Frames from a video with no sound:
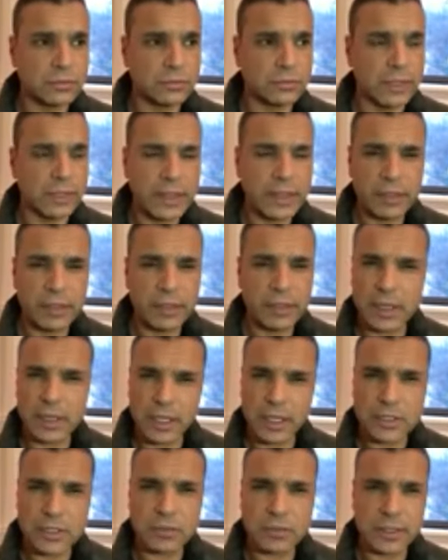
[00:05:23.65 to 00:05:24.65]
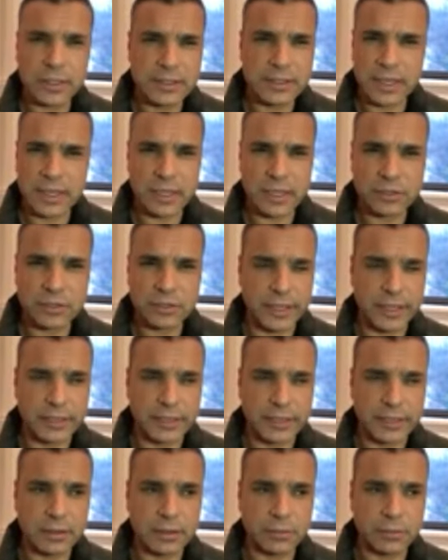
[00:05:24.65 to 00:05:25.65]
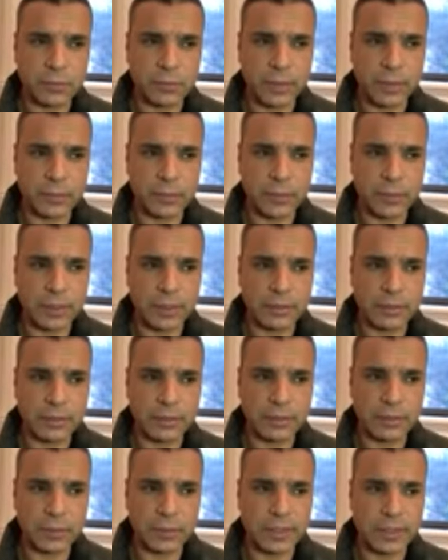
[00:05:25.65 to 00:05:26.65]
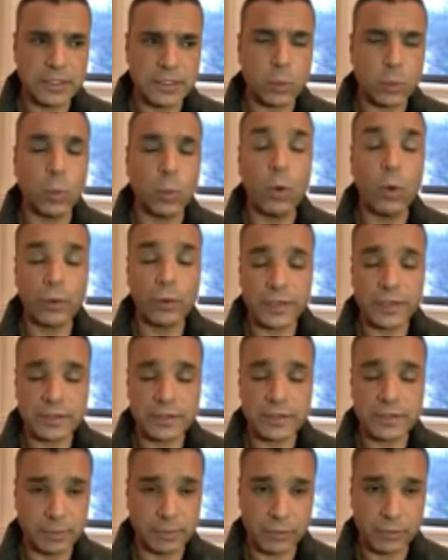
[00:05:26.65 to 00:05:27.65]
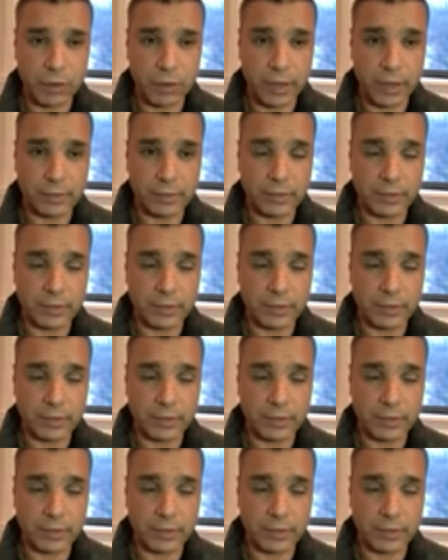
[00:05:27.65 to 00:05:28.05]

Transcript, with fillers: they think Israel exaggerates when, when, with its worries from Iran.